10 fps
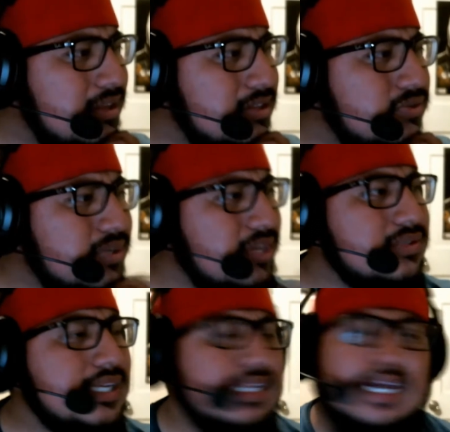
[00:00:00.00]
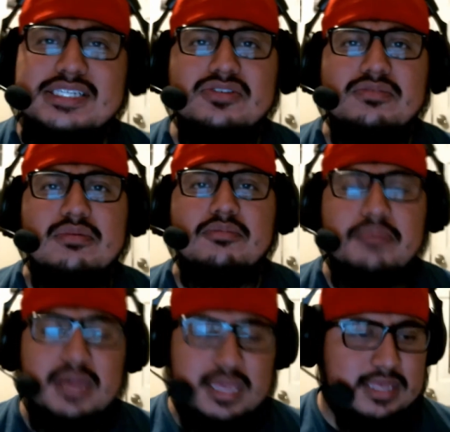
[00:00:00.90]
20 or 10, I actually don't remember.
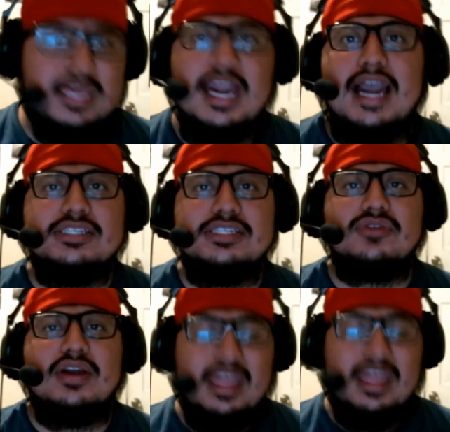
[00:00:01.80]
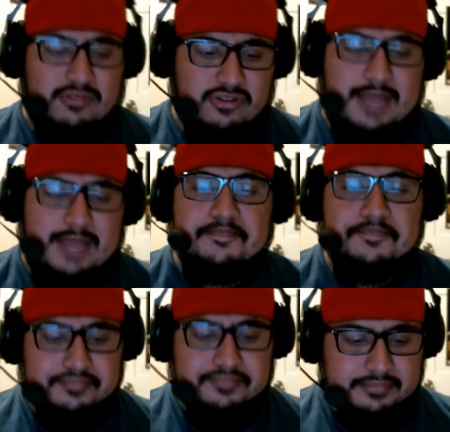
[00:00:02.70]
But yeah, I actually do have the game. So yeah,
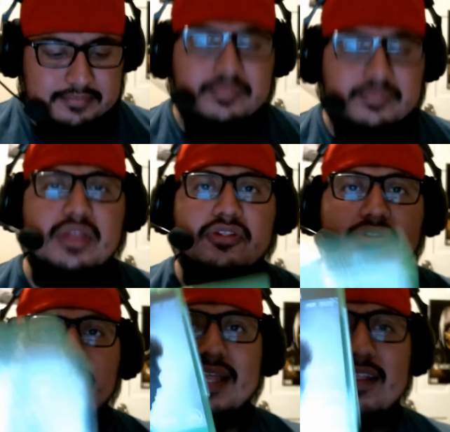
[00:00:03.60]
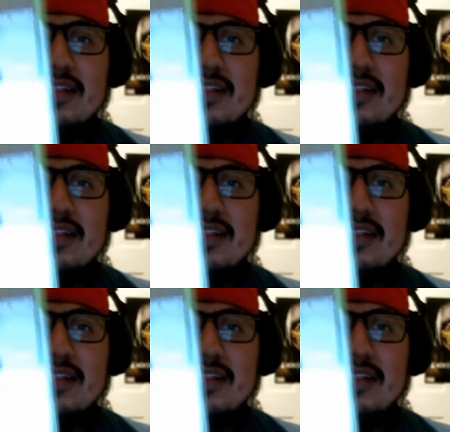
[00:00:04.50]
that's